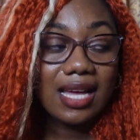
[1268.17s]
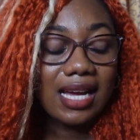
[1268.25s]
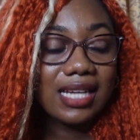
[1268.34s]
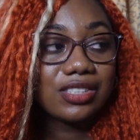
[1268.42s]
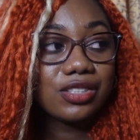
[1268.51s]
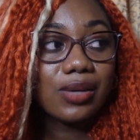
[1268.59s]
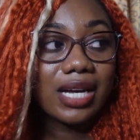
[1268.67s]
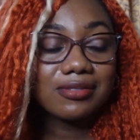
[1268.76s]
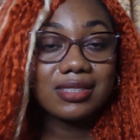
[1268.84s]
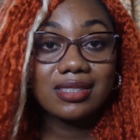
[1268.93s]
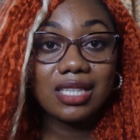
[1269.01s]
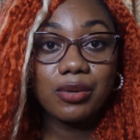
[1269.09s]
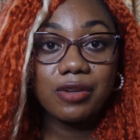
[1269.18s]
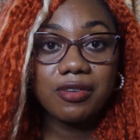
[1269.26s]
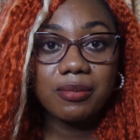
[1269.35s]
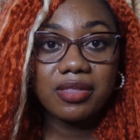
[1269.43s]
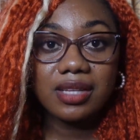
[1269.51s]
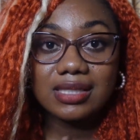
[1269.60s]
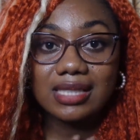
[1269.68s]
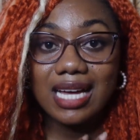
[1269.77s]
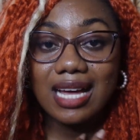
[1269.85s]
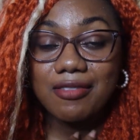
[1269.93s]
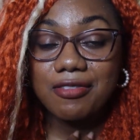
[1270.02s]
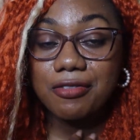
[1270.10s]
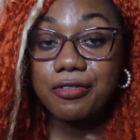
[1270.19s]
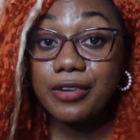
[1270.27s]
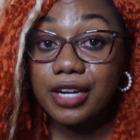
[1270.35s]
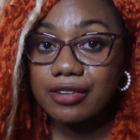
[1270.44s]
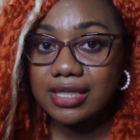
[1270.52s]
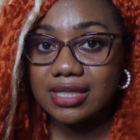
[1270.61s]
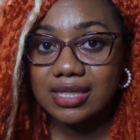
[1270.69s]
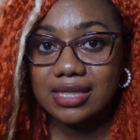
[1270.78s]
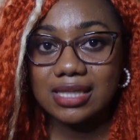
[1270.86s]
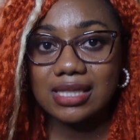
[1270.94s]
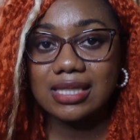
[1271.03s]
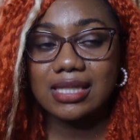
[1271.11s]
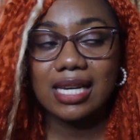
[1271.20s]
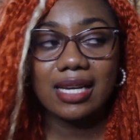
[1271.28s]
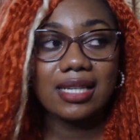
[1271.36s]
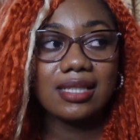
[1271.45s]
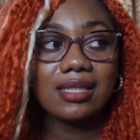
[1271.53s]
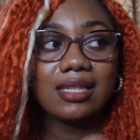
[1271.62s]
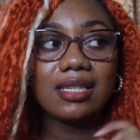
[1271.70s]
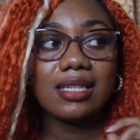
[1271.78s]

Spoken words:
and so I have to stay away from things that have fragrances inside,